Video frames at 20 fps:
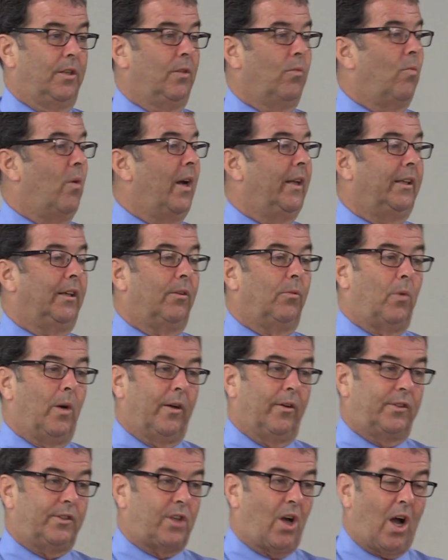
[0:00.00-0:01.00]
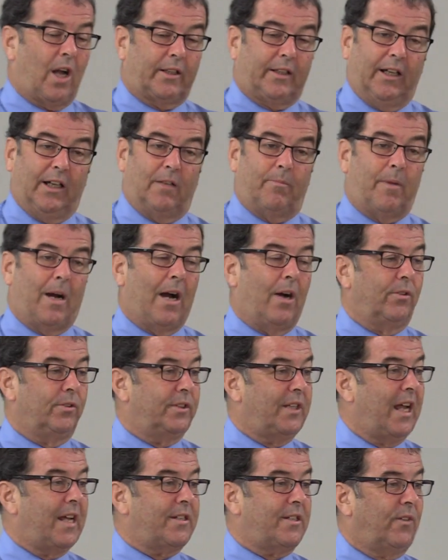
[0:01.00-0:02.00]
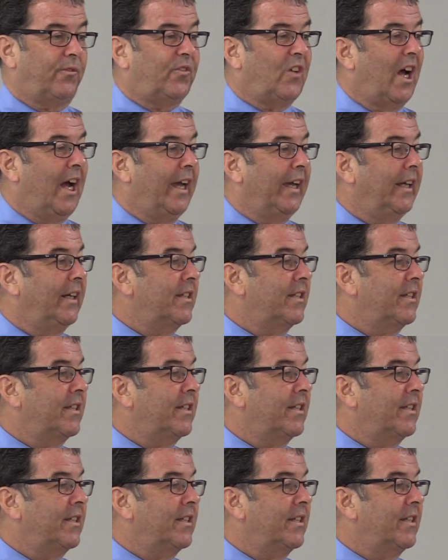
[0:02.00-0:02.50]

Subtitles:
whether we're talking about testifying